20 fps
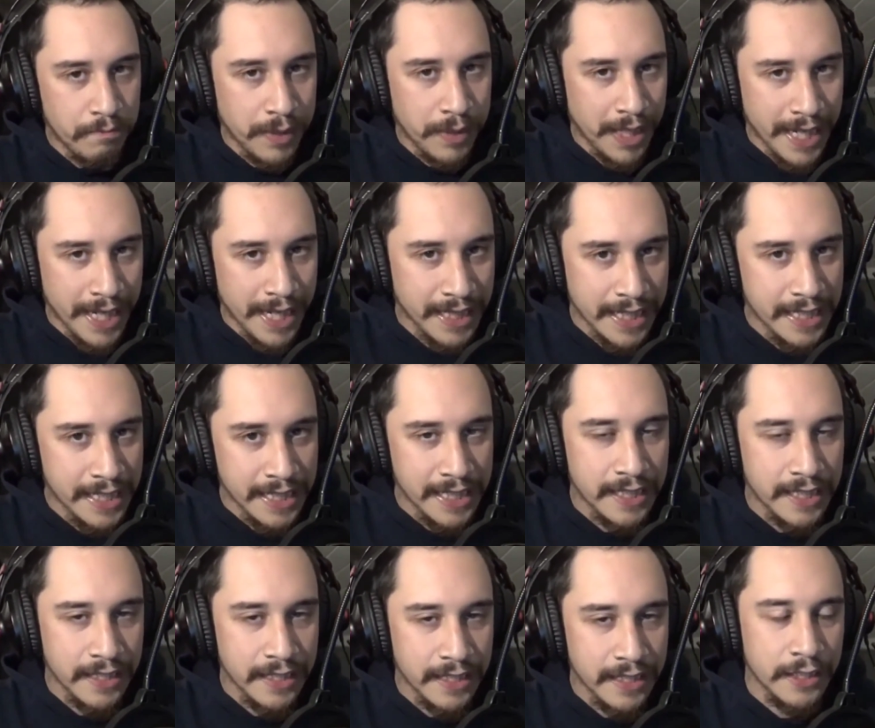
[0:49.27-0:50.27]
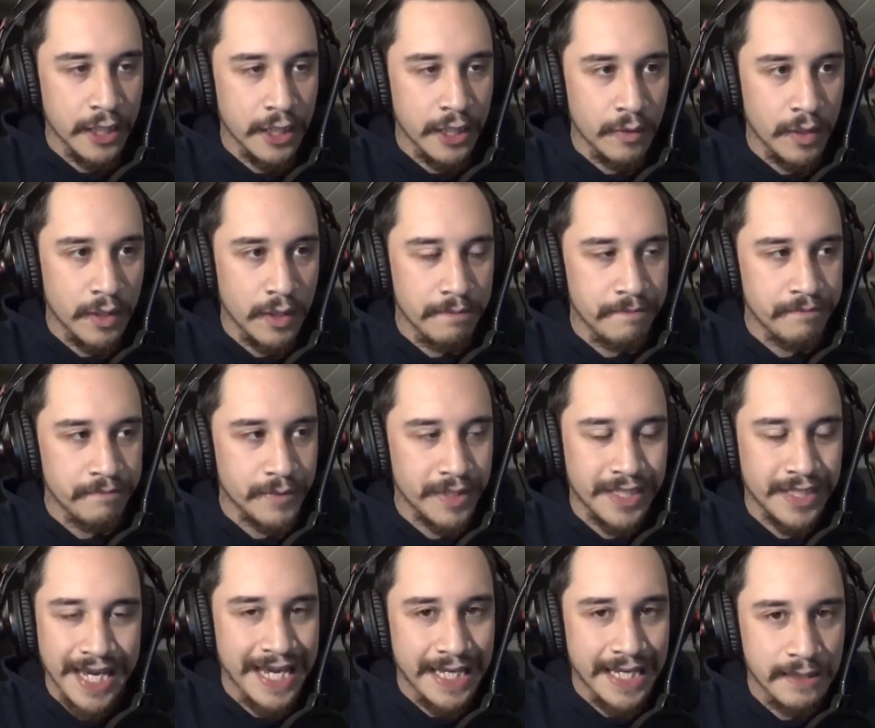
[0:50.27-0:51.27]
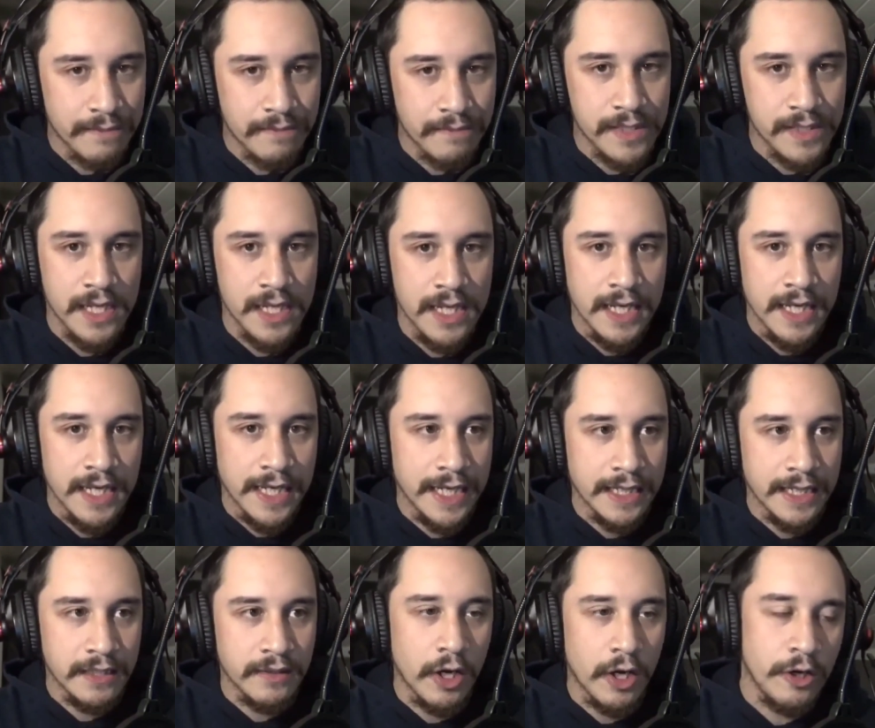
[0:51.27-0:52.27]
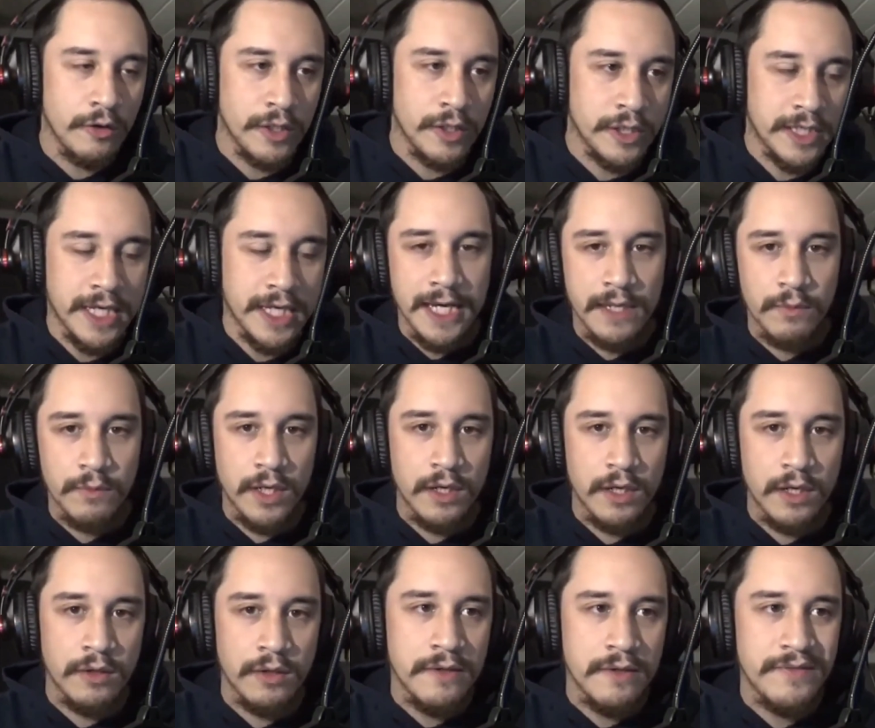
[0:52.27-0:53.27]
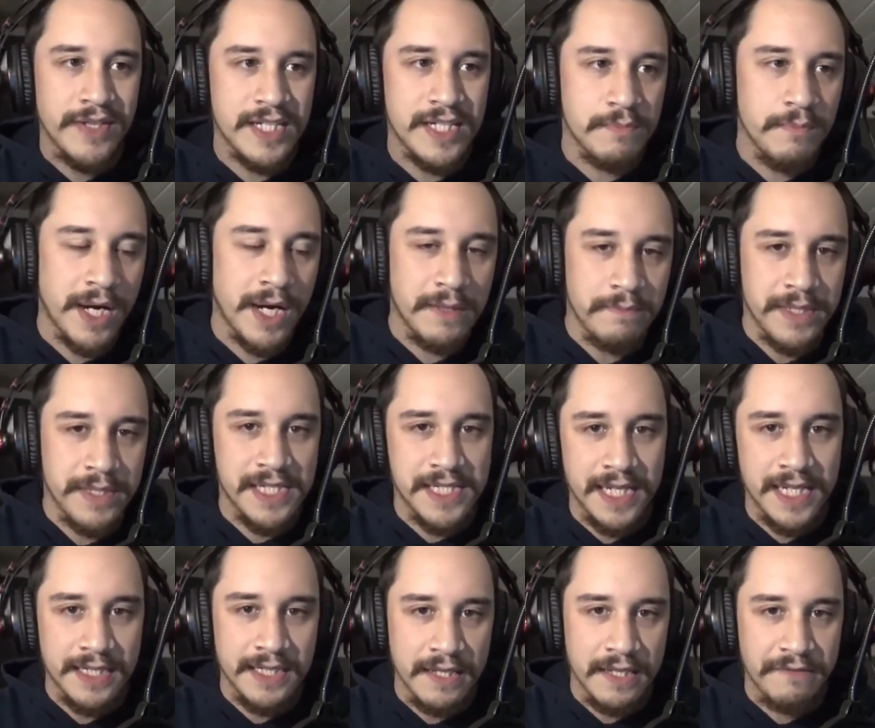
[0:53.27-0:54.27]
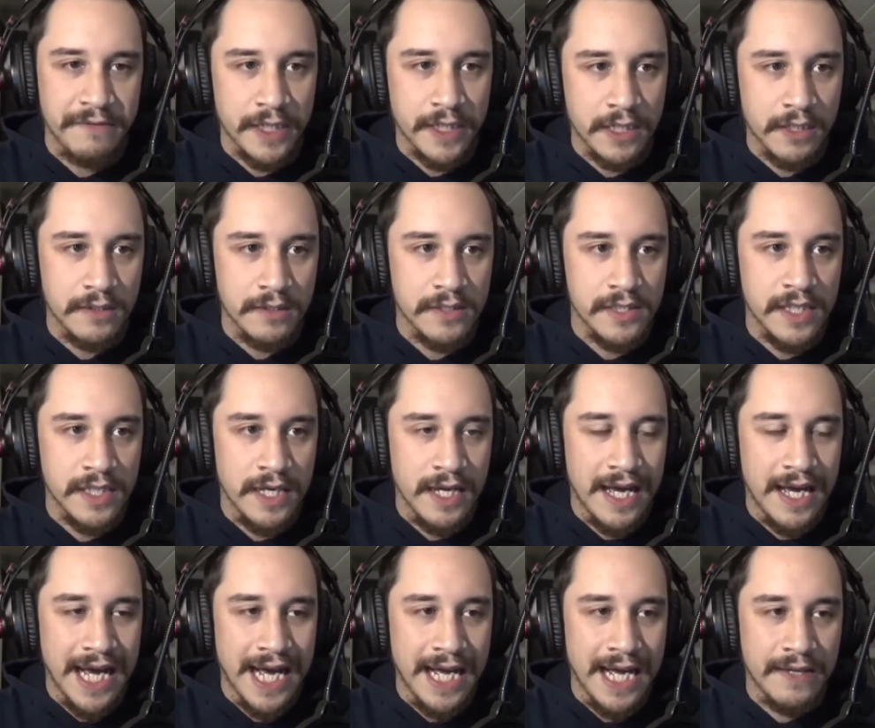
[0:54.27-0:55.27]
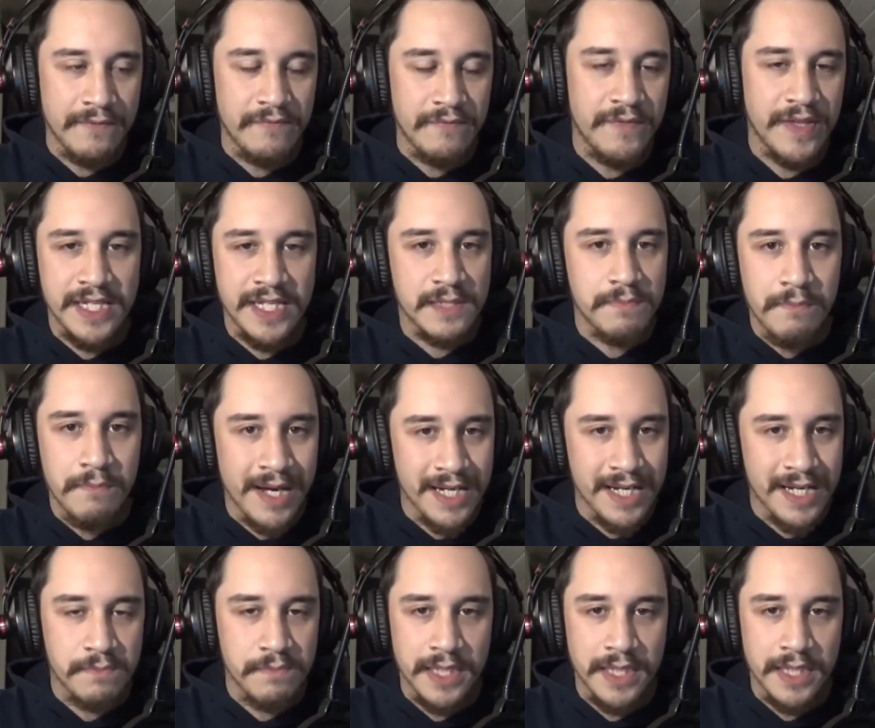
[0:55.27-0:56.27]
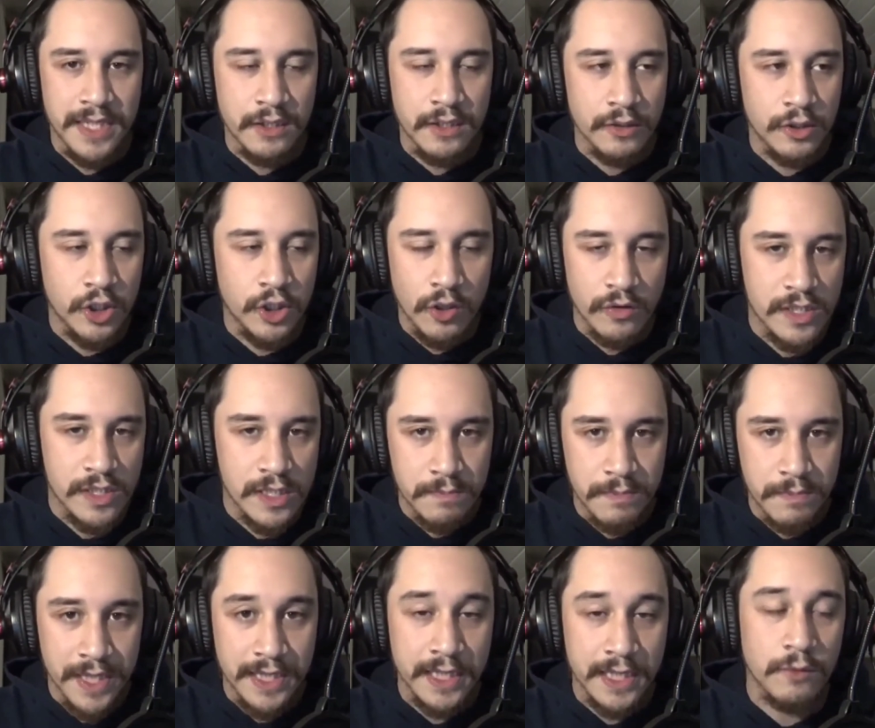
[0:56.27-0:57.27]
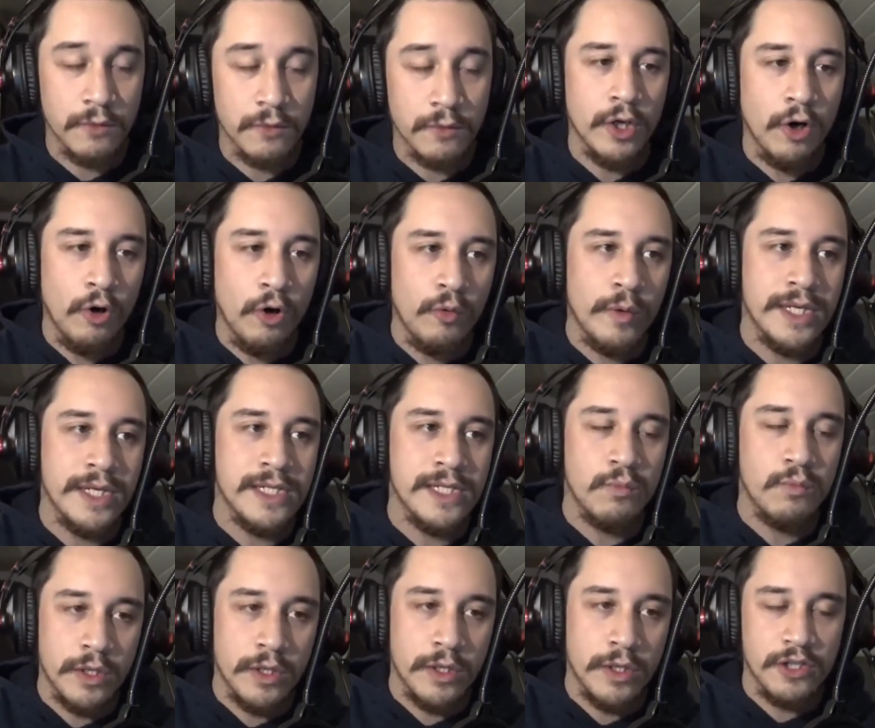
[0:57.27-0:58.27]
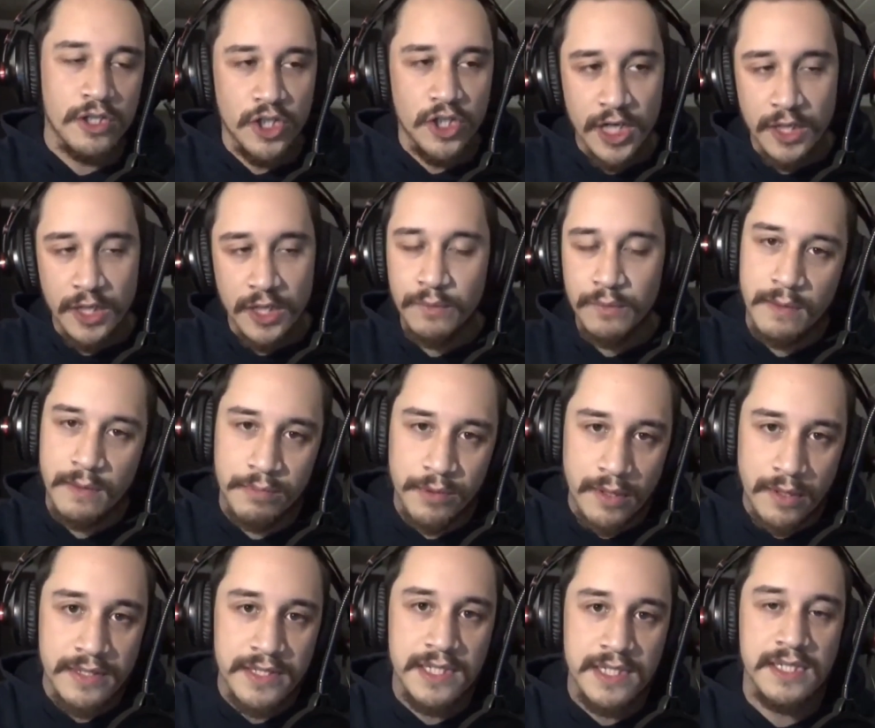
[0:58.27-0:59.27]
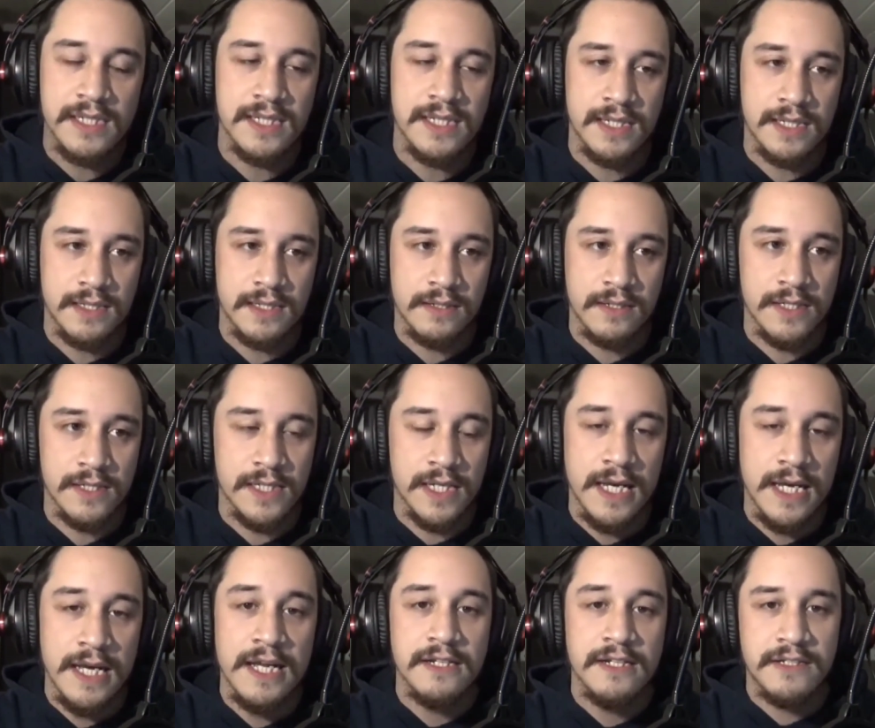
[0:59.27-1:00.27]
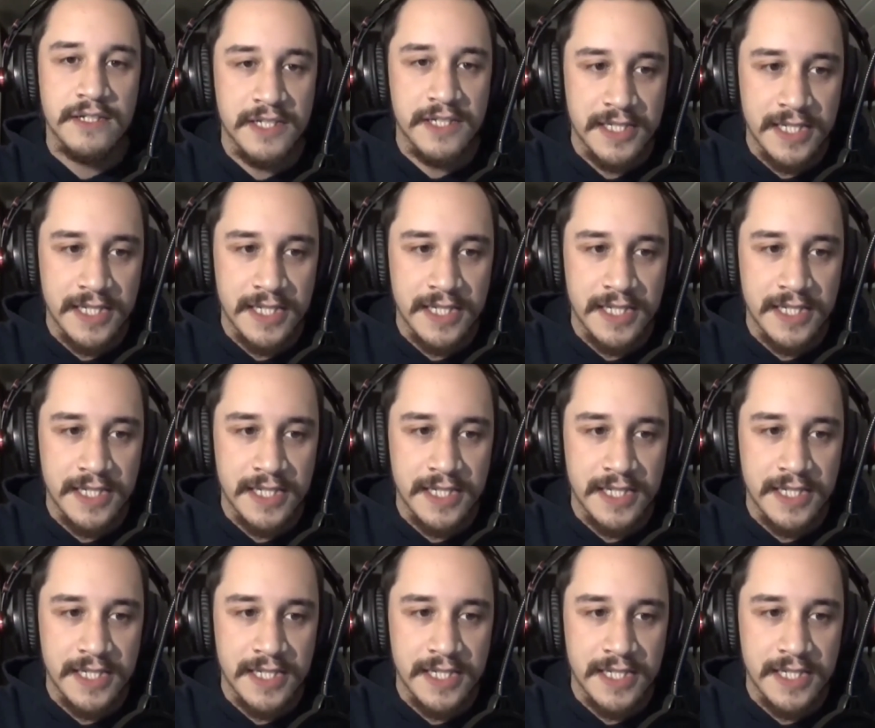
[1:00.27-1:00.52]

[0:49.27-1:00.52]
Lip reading: playing any, you know, games in, oh, okay, well, this might be significant and this must be, you know, God speaking. We always want to check with our brothers and sisters to